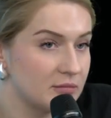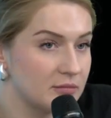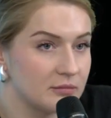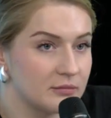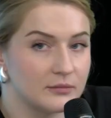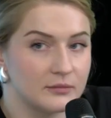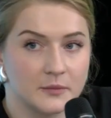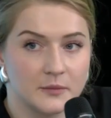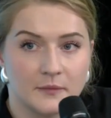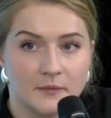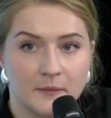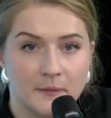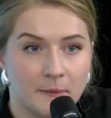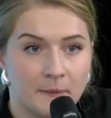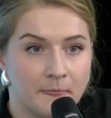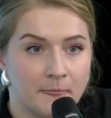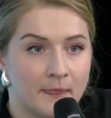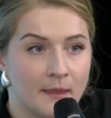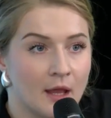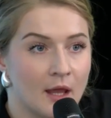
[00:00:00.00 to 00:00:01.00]
Pacitin
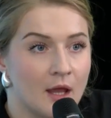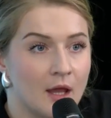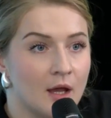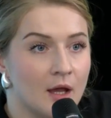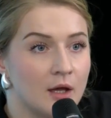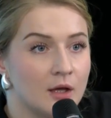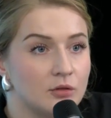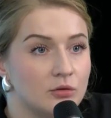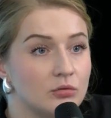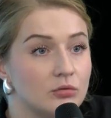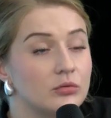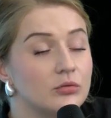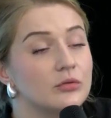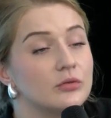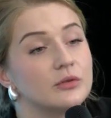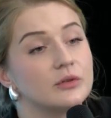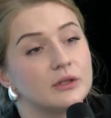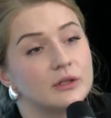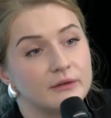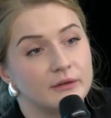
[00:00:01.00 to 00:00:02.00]
beta-histine, yes,
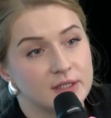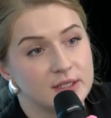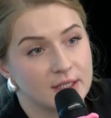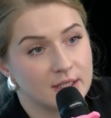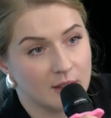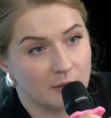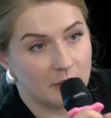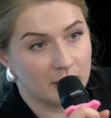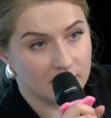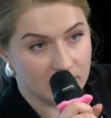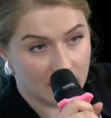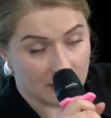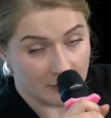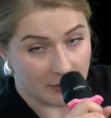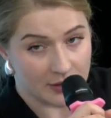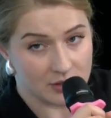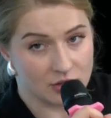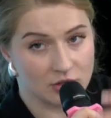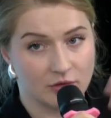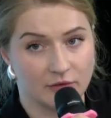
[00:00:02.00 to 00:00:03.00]
they're rather
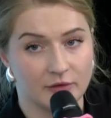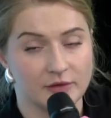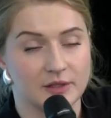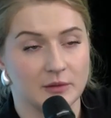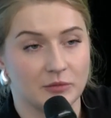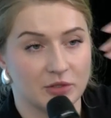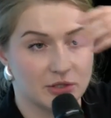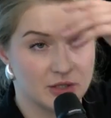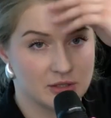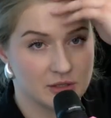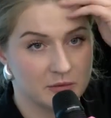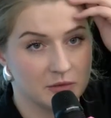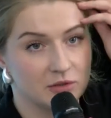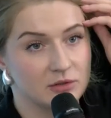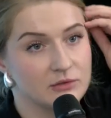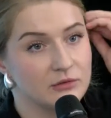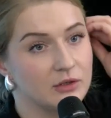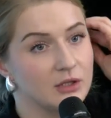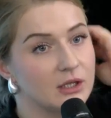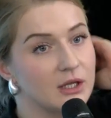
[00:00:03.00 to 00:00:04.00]
cheap.
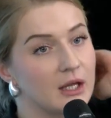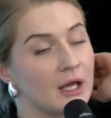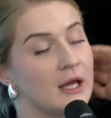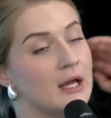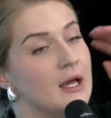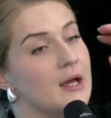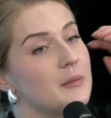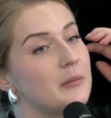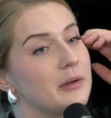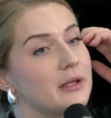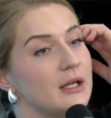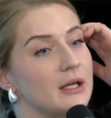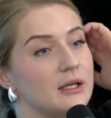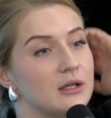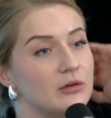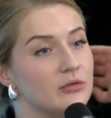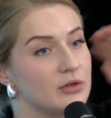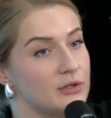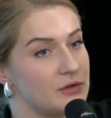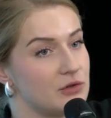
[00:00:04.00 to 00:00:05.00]
I
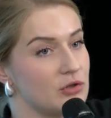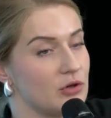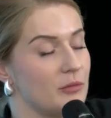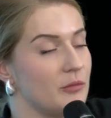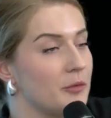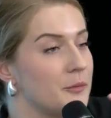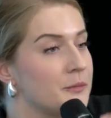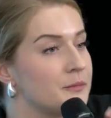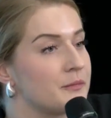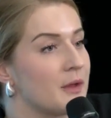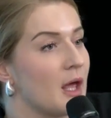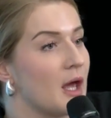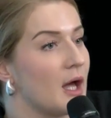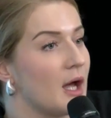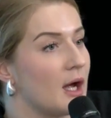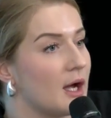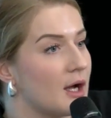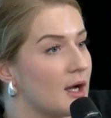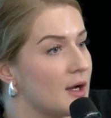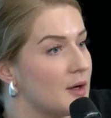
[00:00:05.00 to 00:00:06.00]
see that you
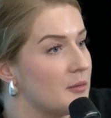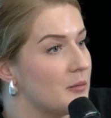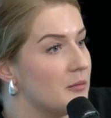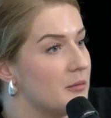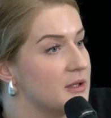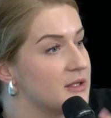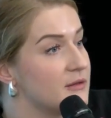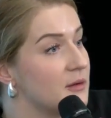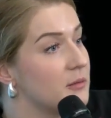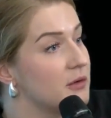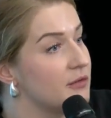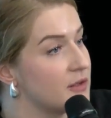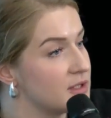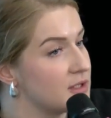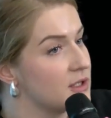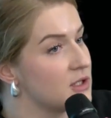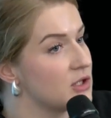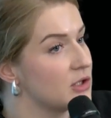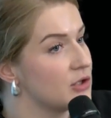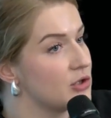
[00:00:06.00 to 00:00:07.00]
can afford it,
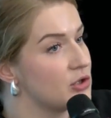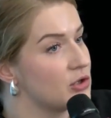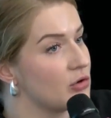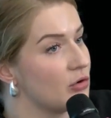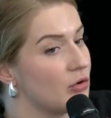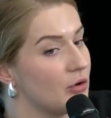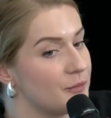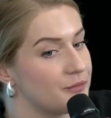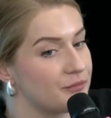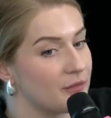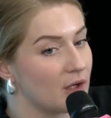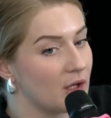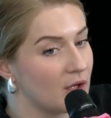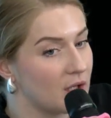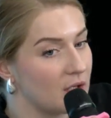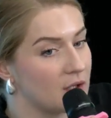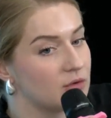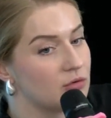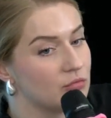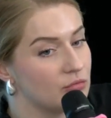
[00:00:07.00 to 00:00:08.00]
yes.
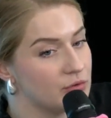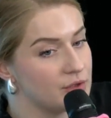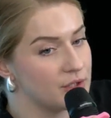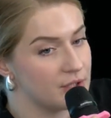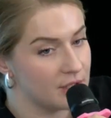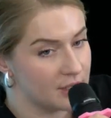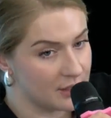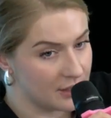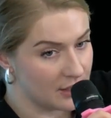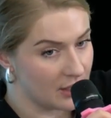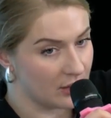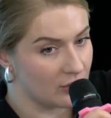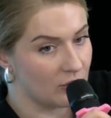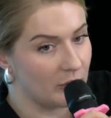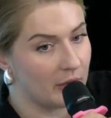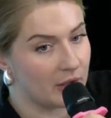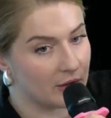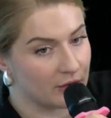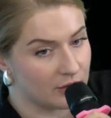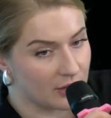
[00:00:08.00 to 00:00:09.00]
And
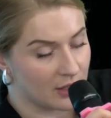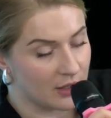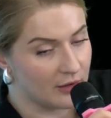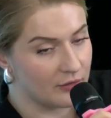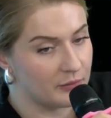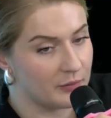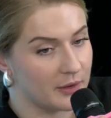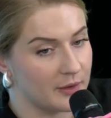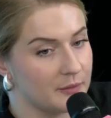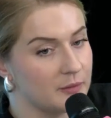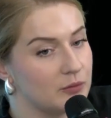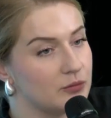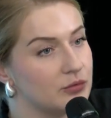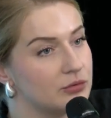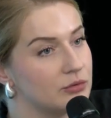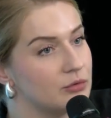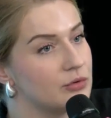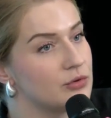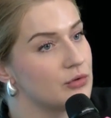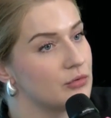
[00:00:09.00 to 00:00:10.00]
we know
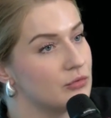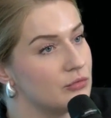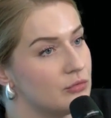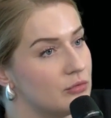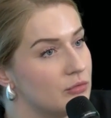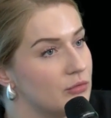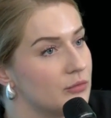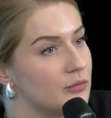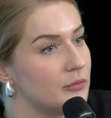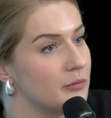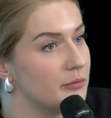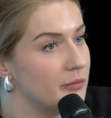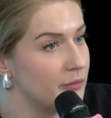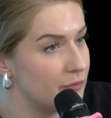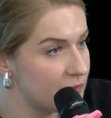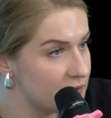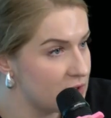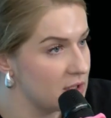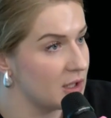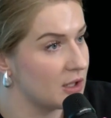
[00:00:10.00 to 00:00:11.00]
that concussion
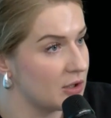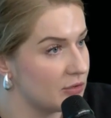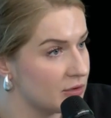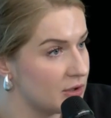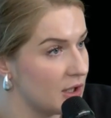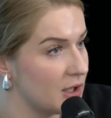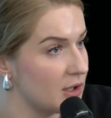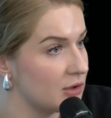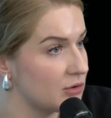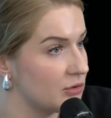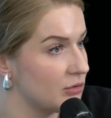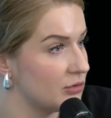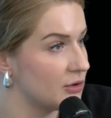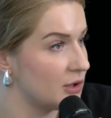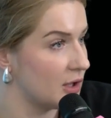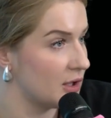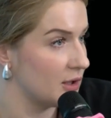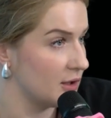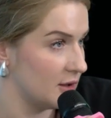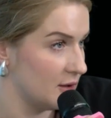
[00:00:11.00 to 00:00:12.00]
and
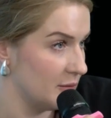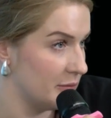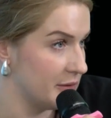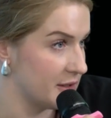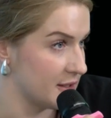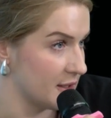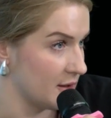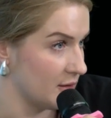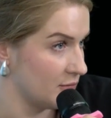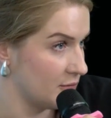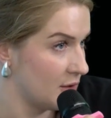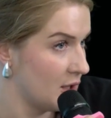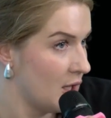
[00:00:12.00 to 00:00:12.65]
ACBT